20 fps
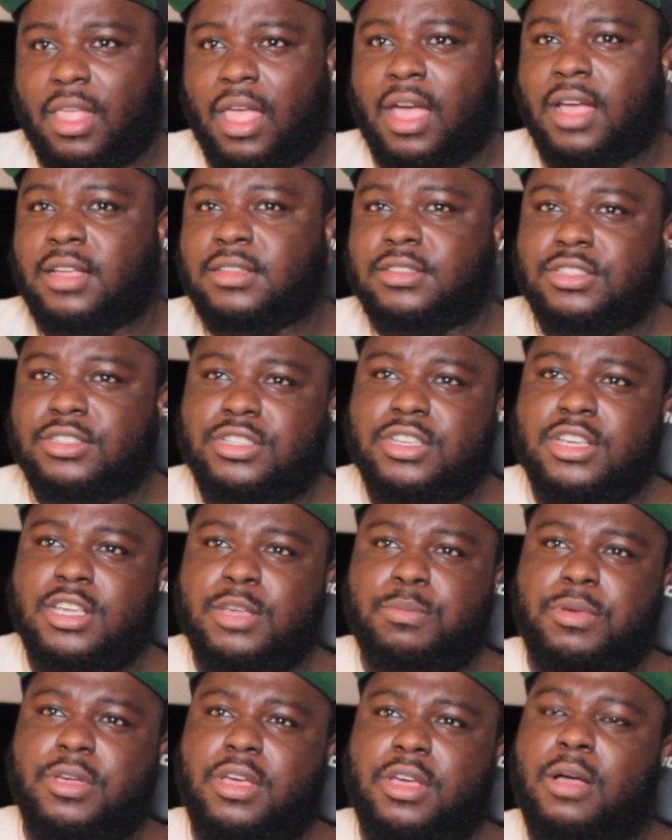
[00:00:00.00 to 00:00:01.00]
And she
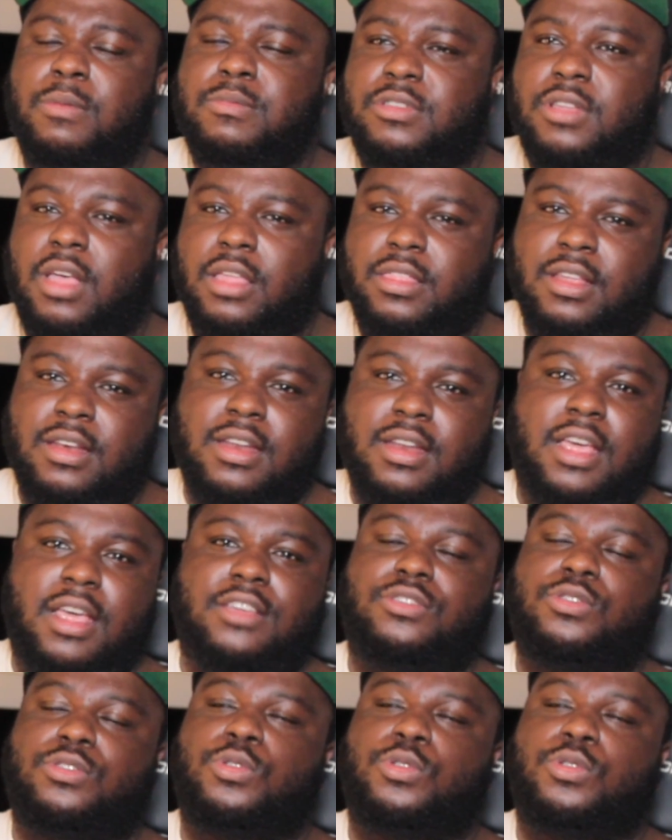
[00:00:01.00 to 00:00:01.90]
becomes like the next